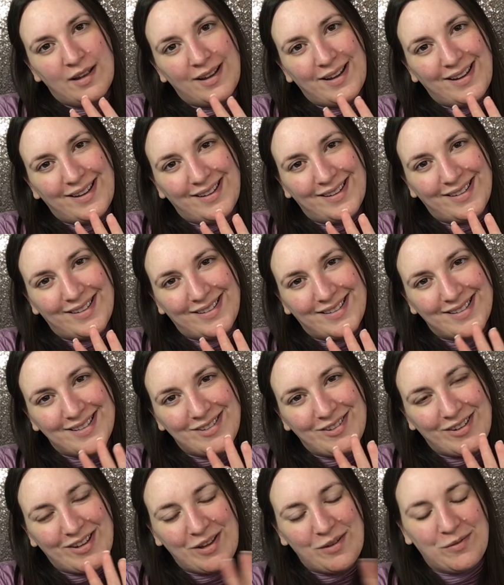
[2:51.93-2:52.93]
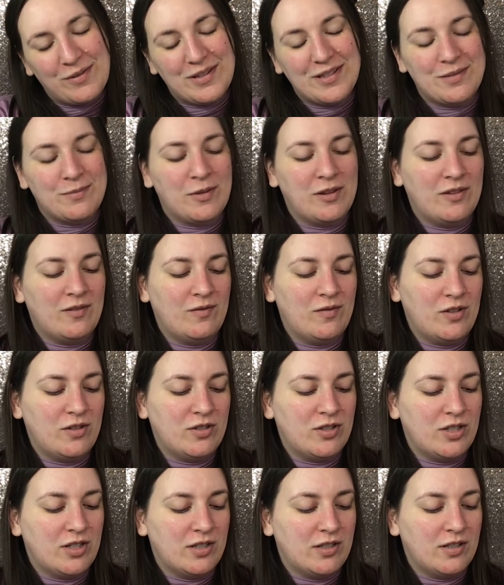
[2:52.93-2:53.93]
And so I get once a month
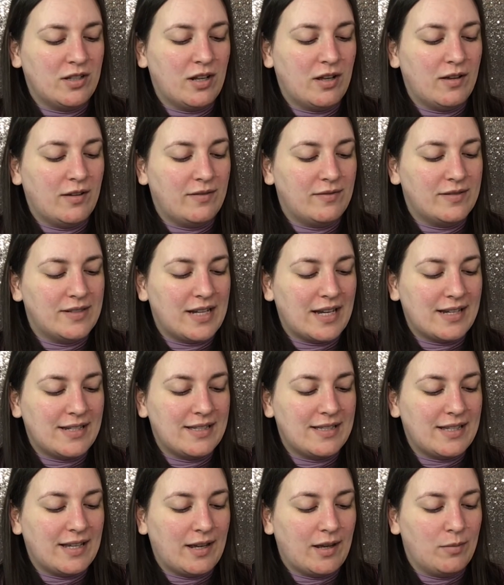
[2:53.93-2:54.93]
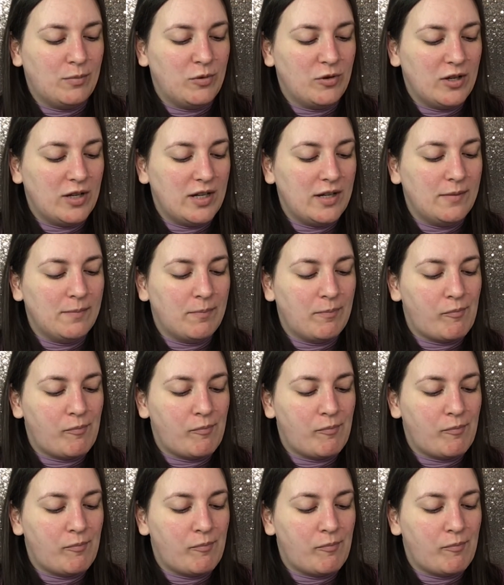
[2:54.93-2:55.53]
infusion of Tysabri.